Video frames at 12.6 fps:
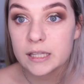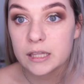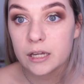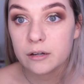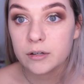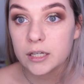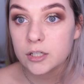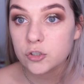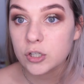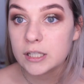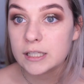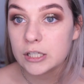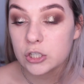theory,
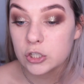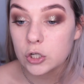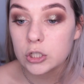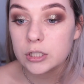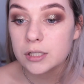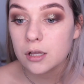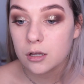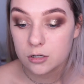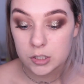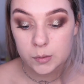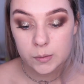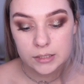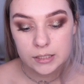transition colours aren't
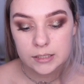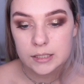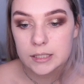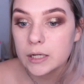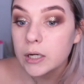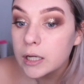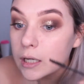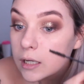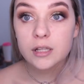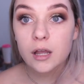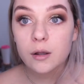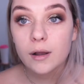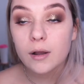always necessary.
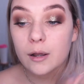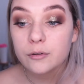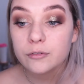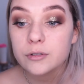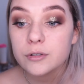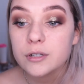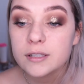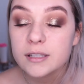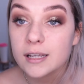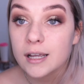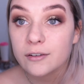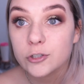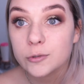So as you can
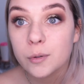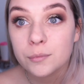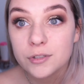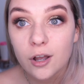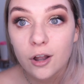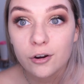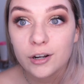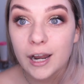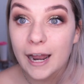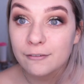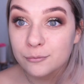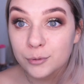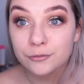see, I've just put mascara on. I
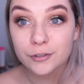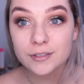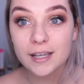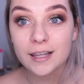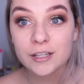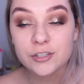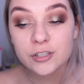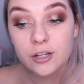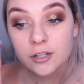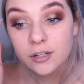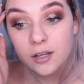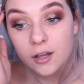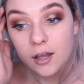haven't put false eyelashes
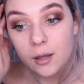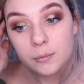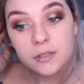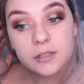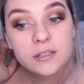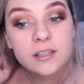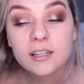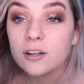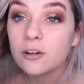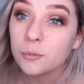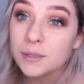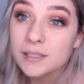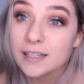on because they're not
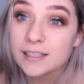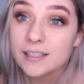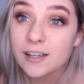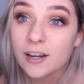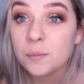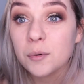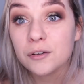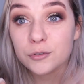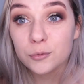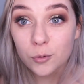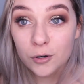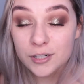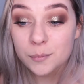always necessary, but if you
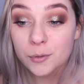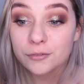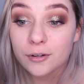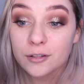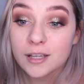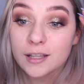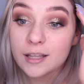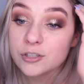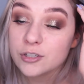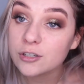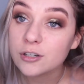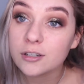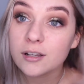want to put false
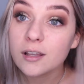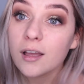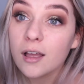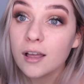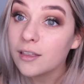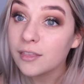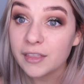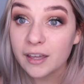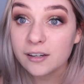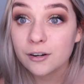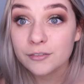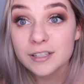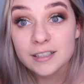eyelashes on then
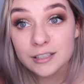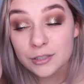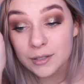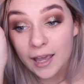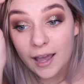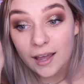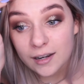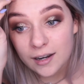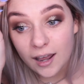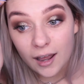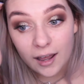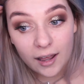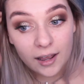obviously you can.
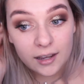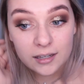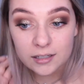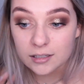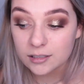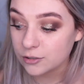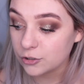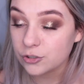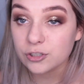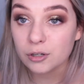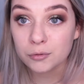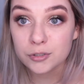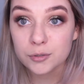I just
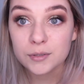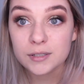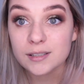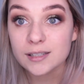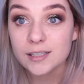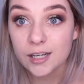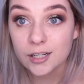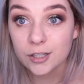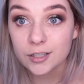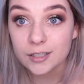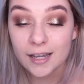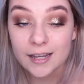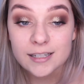don't want to because it's like 10
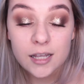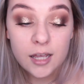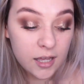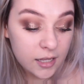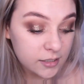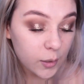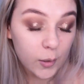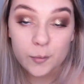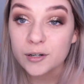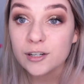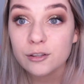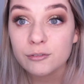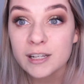o'clock at night. So I'm
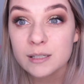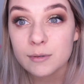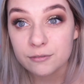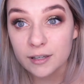going to do the rest of my